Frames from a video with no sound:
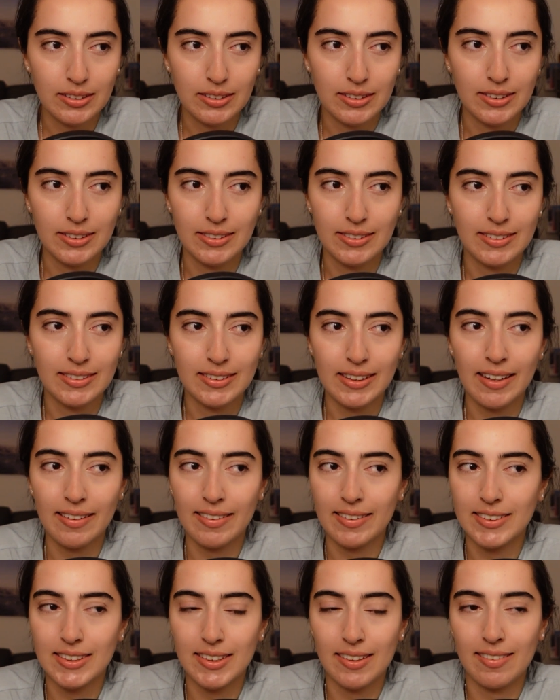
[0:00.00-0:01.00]
the
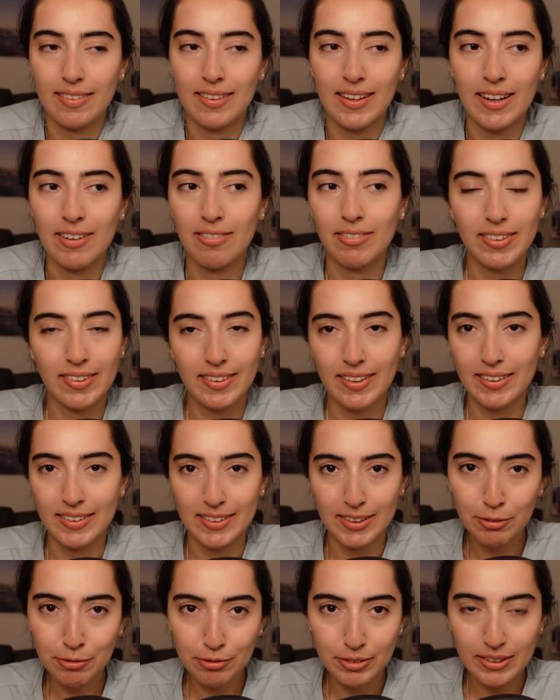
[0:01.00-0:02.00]
test just has a
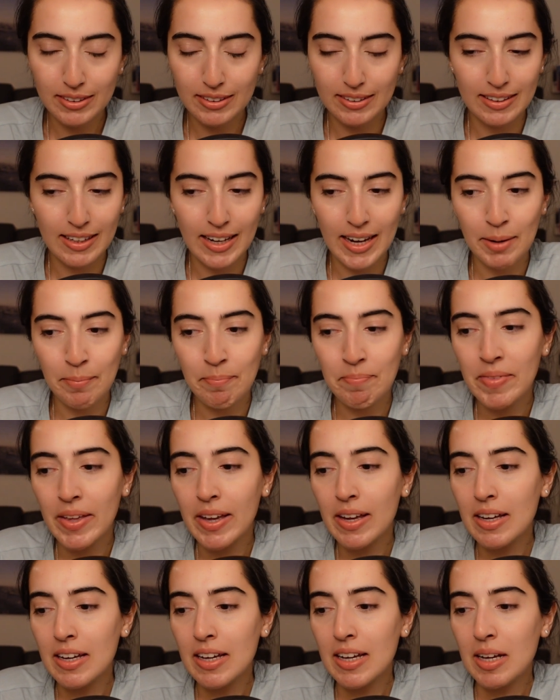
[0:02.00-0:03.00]
different name.
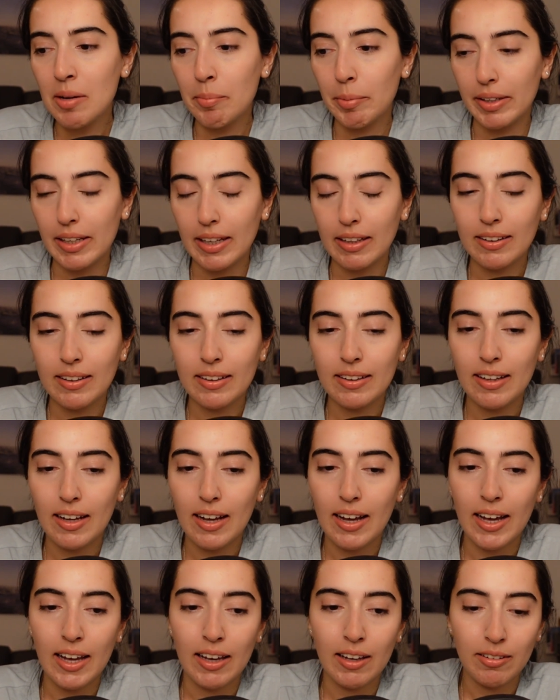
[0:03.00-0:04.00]
But then
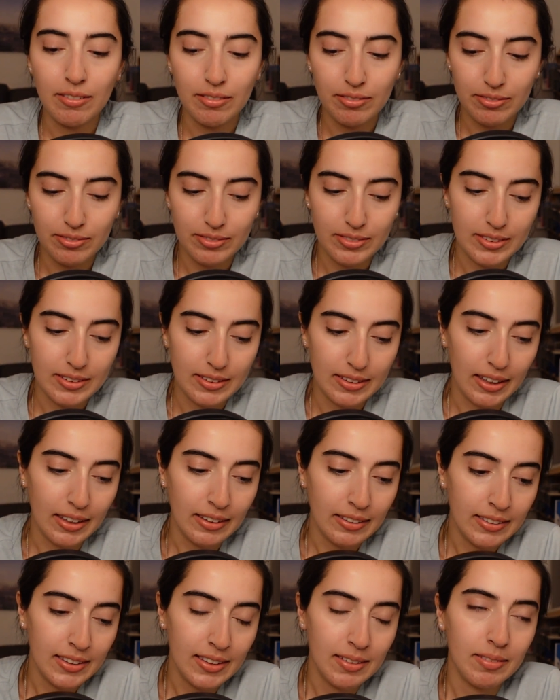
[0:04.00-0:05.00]
I've
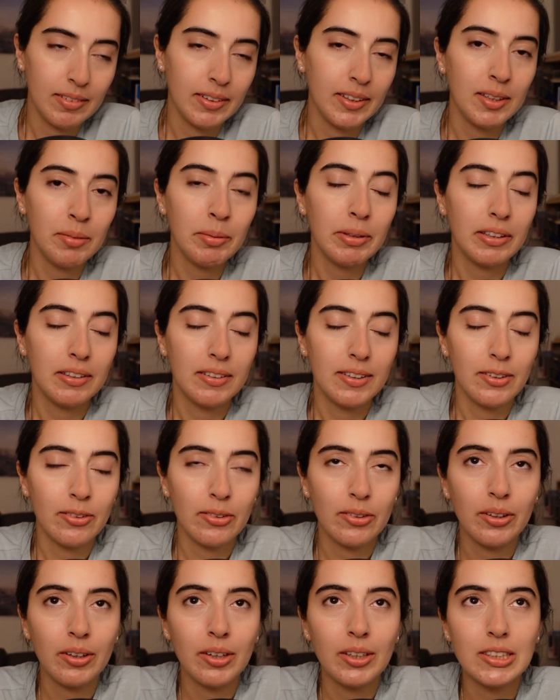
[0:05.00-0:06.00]
done a little bit
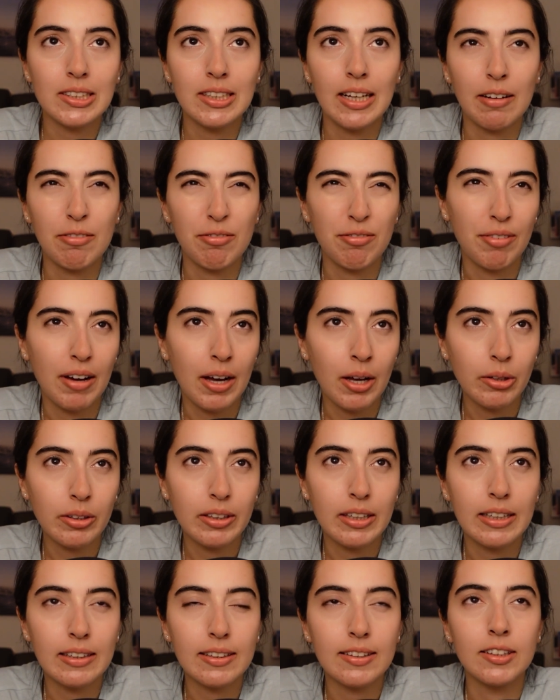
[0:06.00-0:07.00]
research and I found
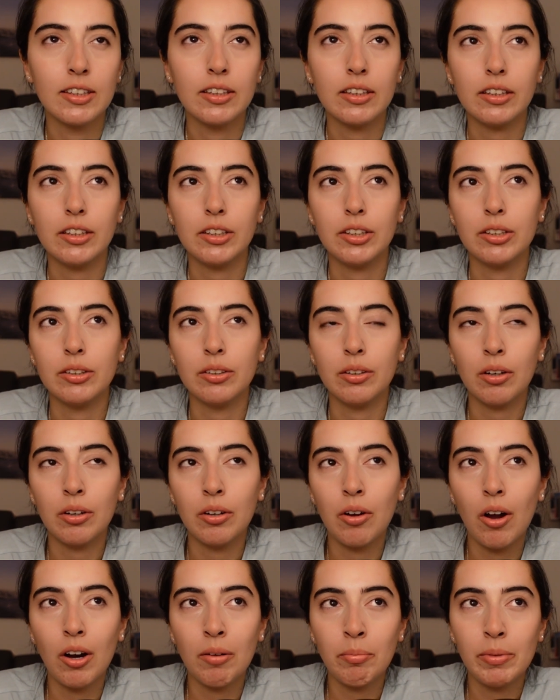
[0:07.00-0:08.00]
that
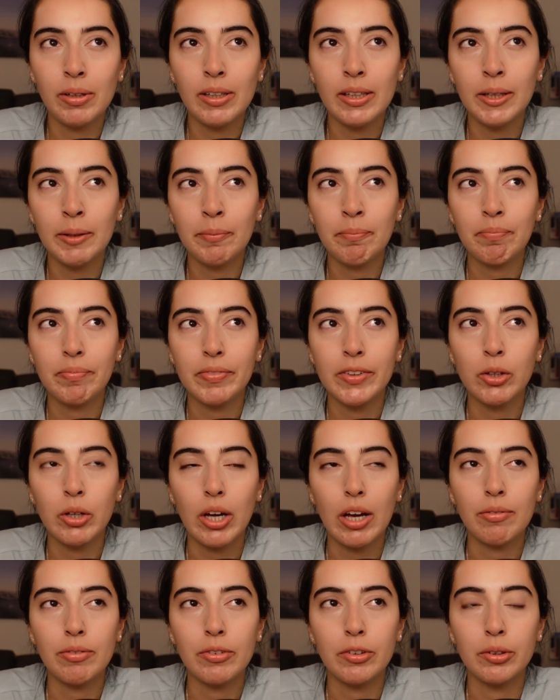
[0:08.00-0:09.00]
normally you
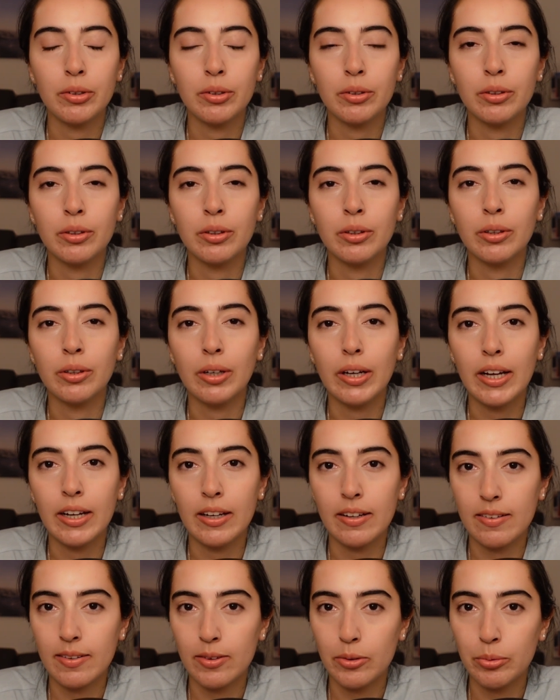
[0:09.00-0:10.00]
have to
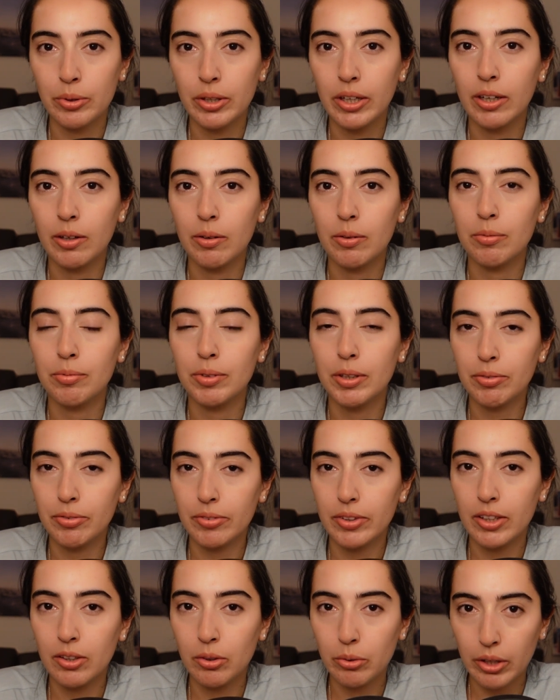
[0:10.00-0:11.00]
answer
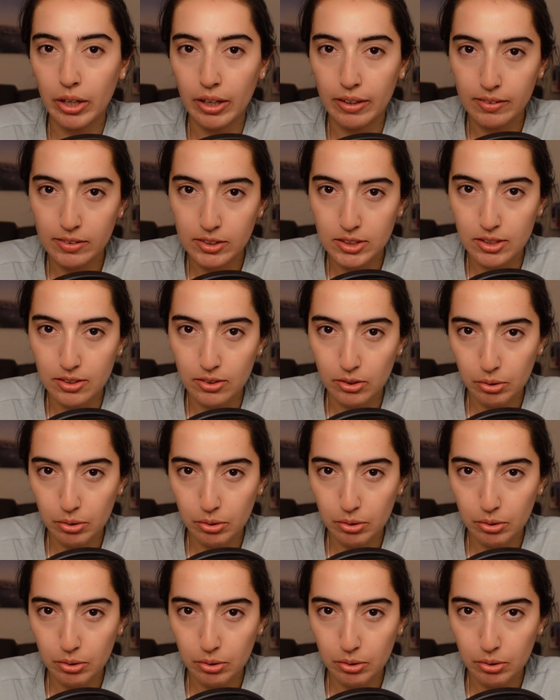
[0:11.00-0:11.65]
15 questions